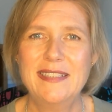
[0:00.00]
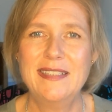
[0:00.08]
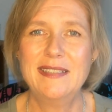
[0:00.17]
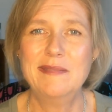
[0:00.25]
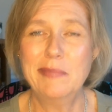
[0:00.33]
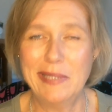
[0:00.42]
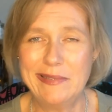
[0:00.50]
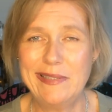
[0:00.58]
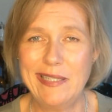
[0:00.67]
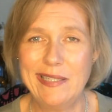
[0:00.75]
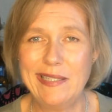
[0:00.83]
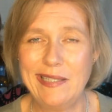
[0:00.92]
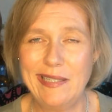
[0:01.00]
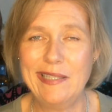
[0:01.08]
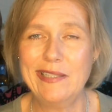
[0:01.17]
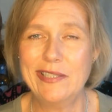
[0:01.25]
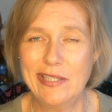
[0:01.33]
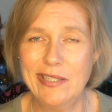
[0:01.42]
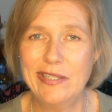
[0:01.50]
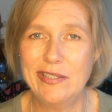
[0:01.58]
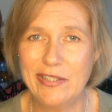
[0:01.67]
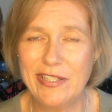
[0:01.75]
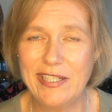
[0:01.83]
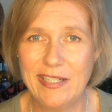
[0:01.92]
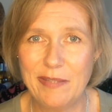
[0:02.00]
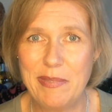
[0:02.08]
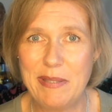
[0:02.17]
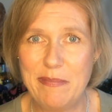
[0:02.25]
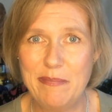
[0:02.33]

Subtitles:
But then in turn, you're going to be